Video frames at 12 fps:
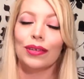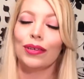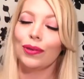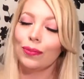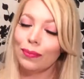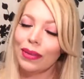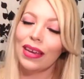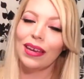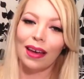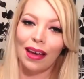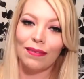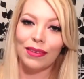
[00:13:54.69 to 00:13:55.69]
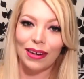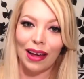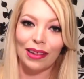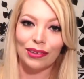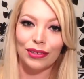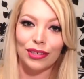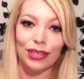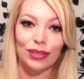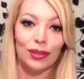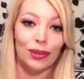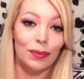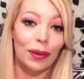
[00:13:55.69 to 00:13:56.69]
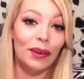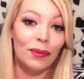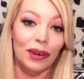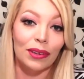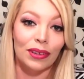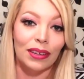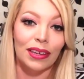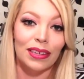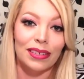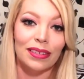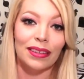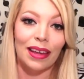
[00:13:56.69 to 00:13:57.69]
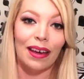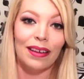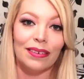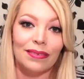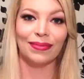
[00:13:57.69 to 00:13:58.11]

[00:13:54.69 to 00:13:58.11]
You may have an allergy, so you might want to look into that.